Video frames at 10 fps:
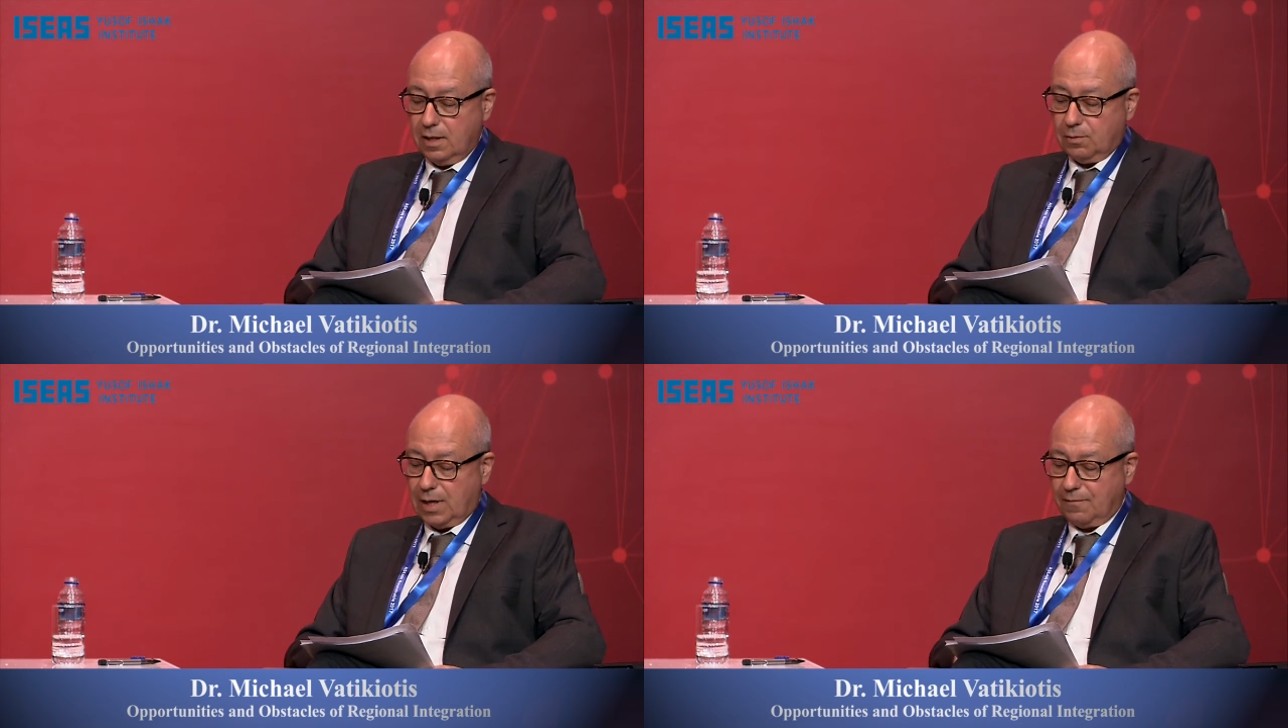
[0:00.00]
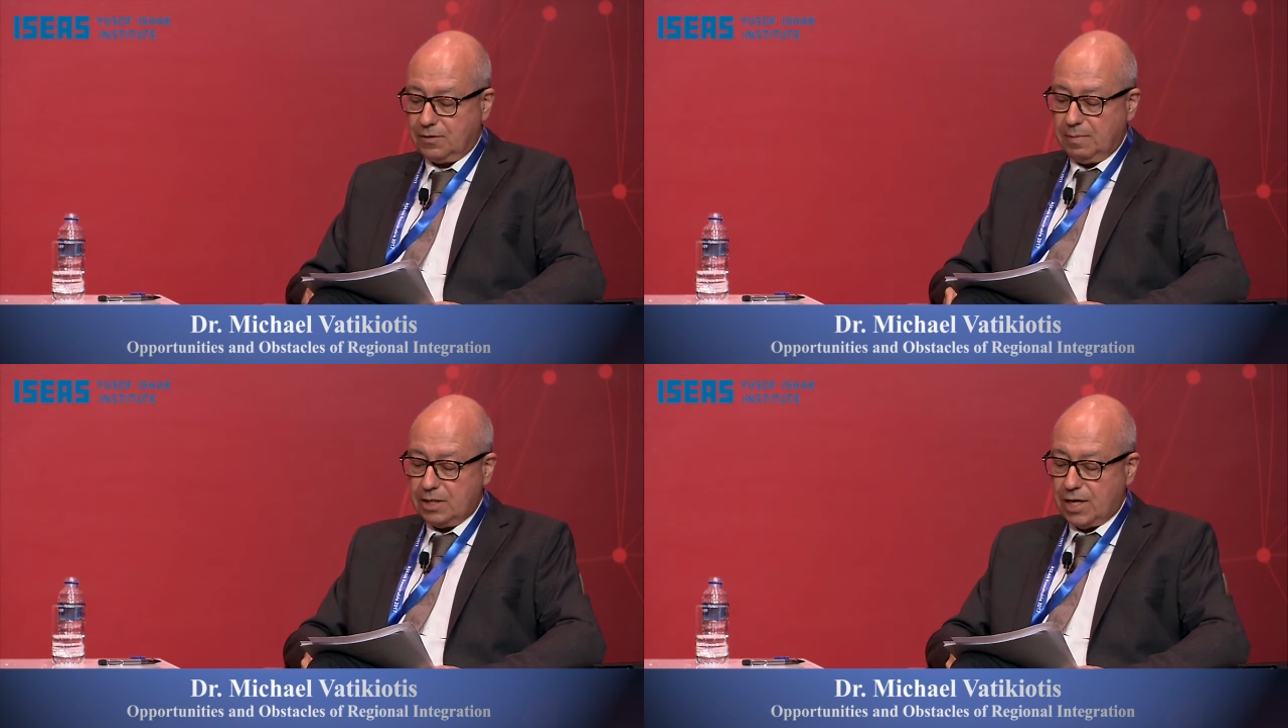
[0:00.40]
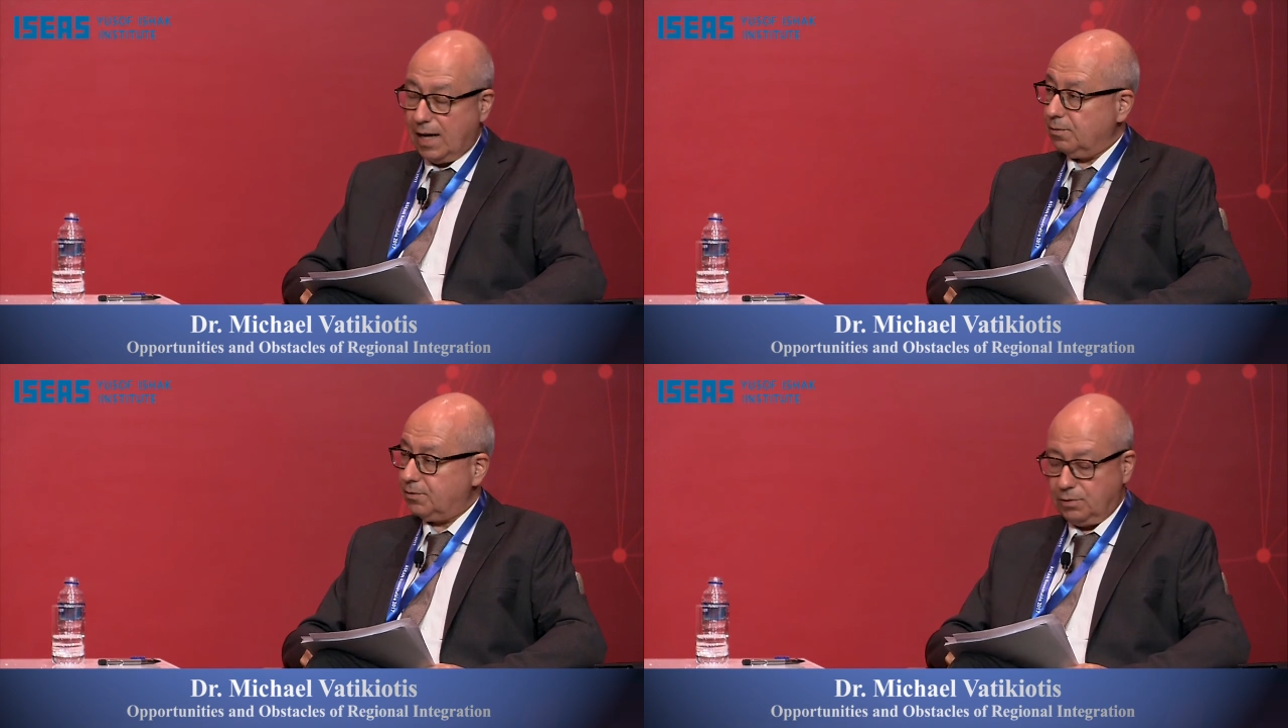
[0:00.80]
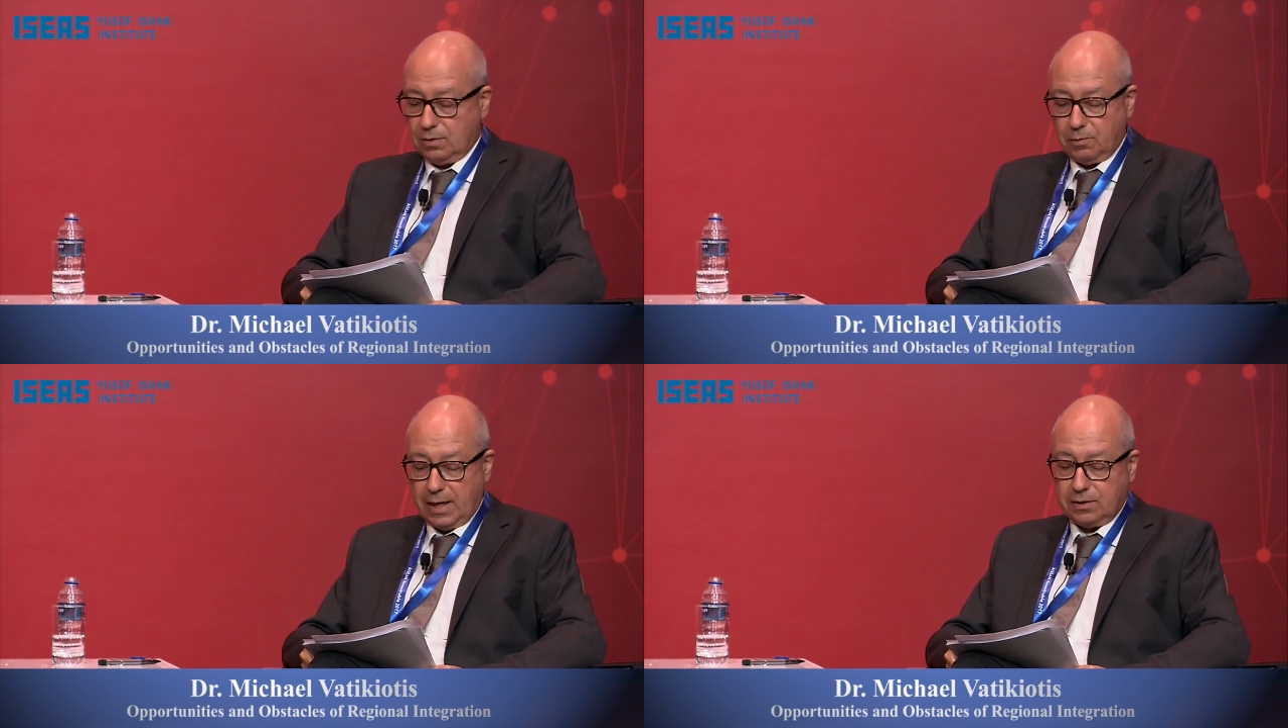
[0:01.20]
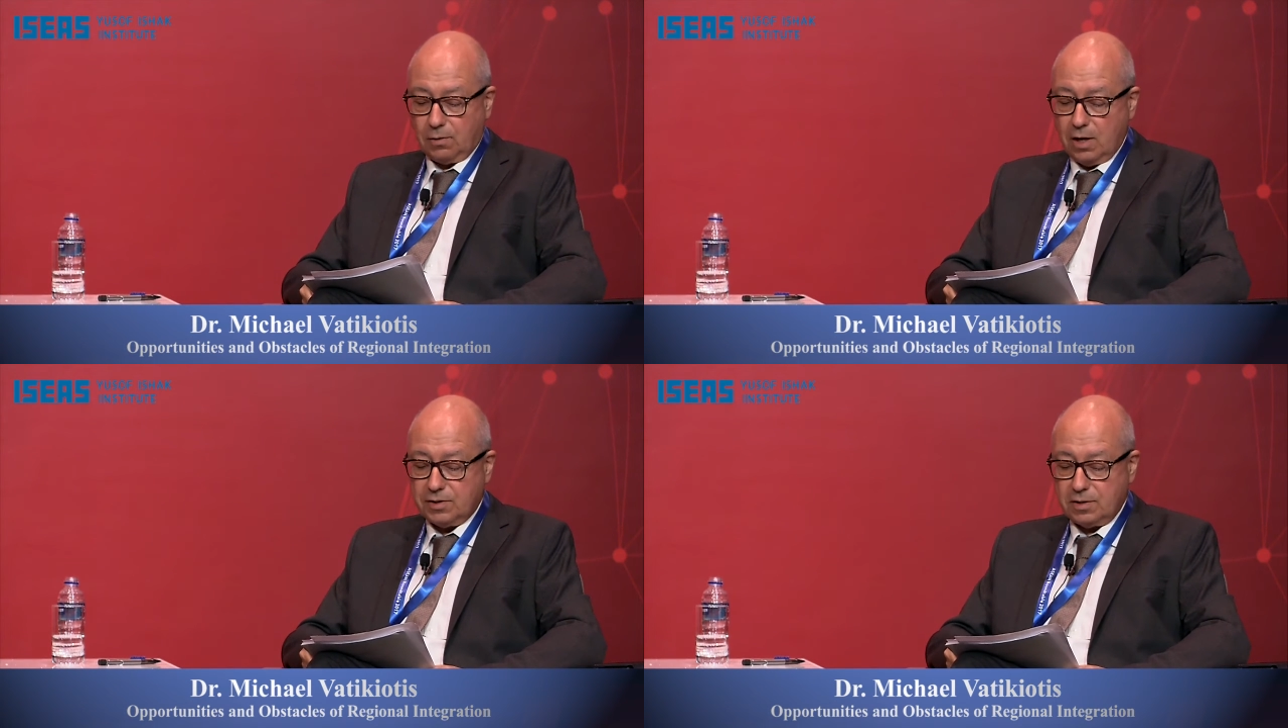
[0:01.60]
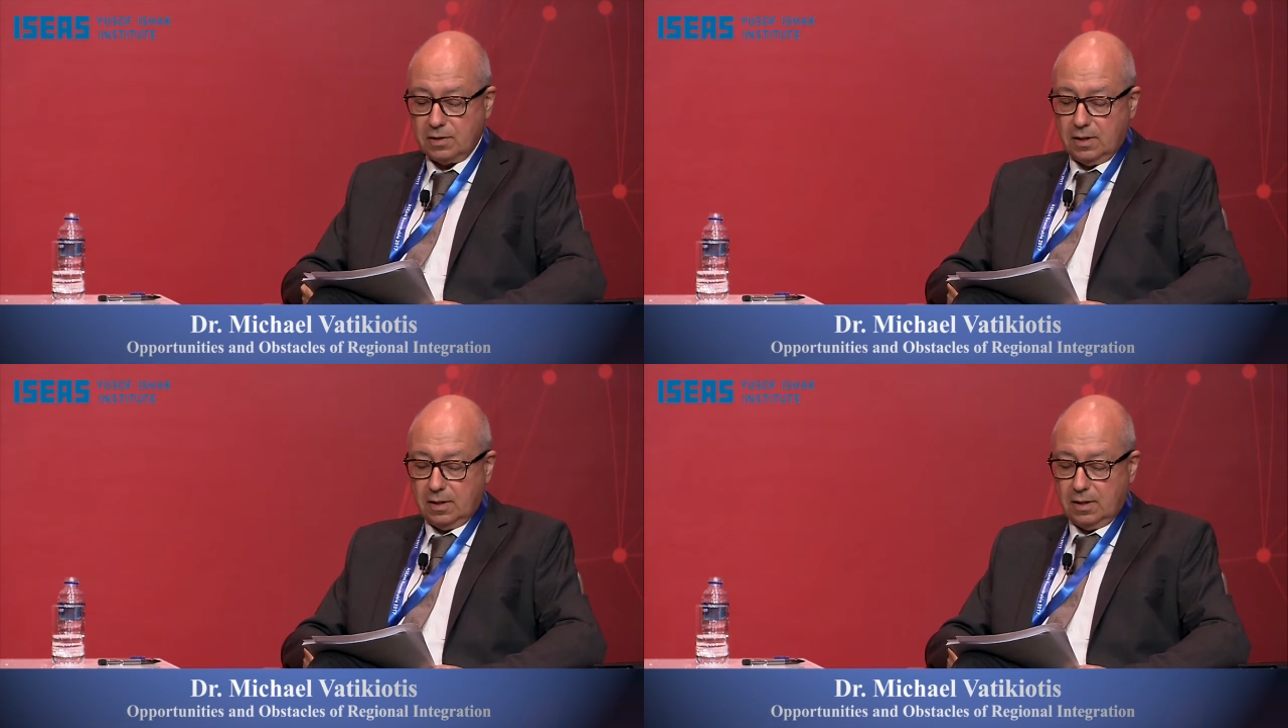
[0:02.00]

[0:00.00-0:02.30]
would have to be channeled through the Red Cross,